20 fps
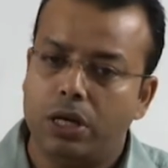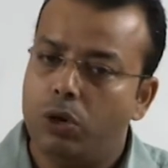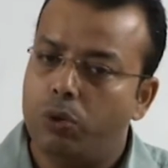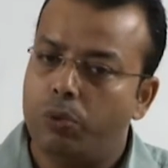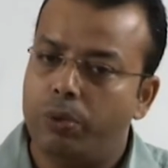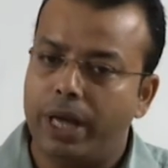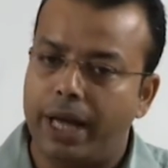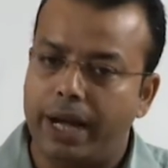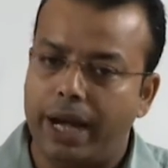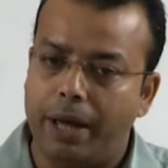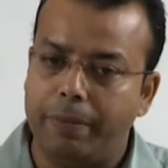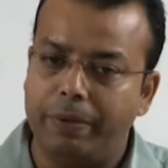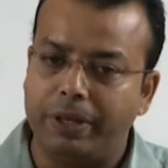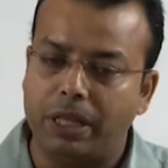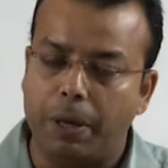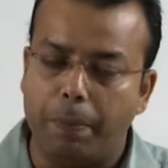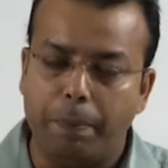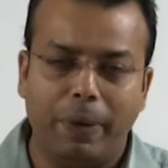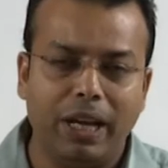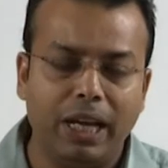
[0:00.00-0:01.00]
We are having
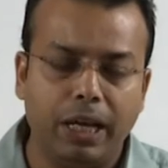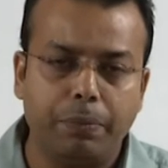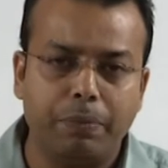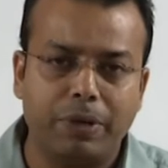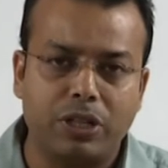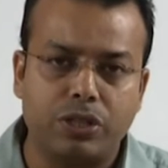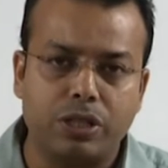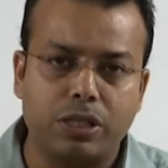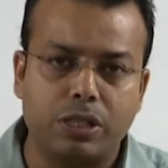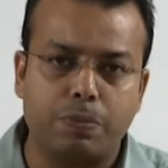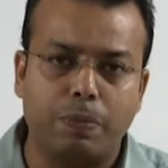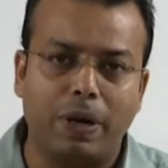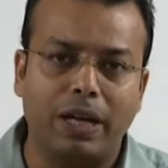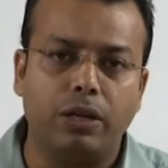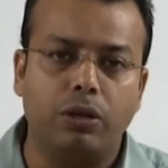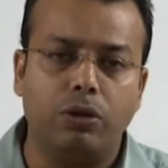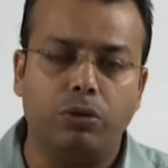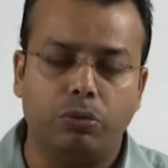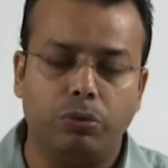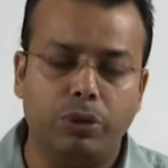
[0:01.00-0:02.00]
the milling machines by
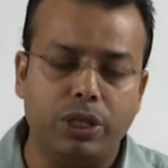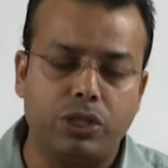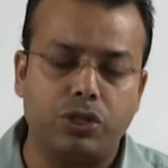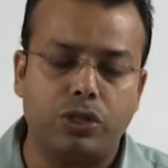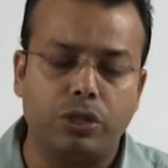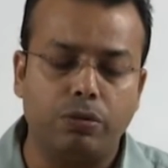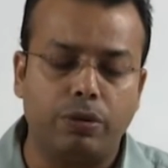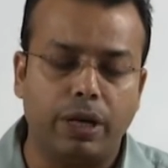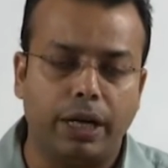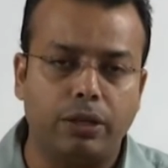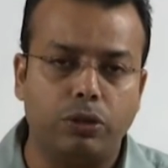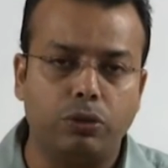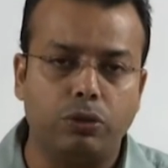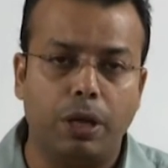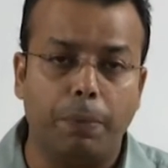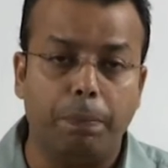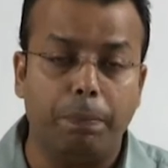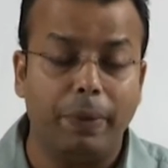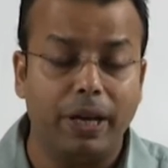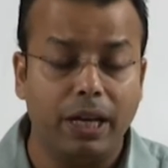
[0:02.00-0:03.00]
which you can do
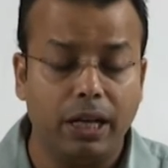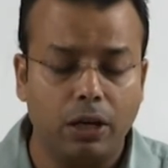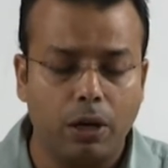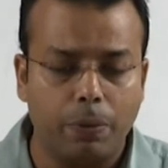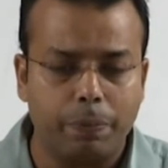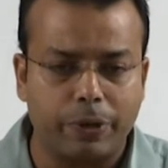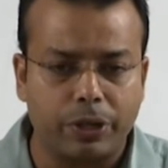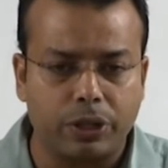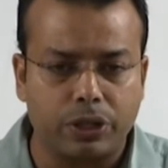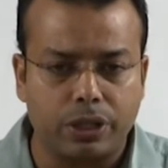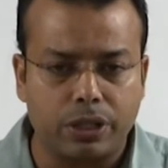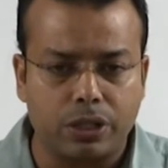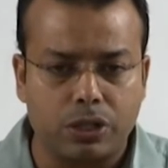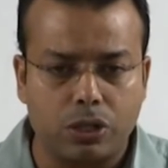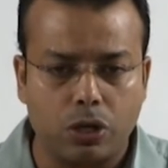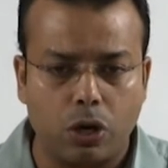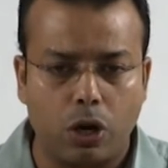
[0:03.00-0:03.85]
the milling operations,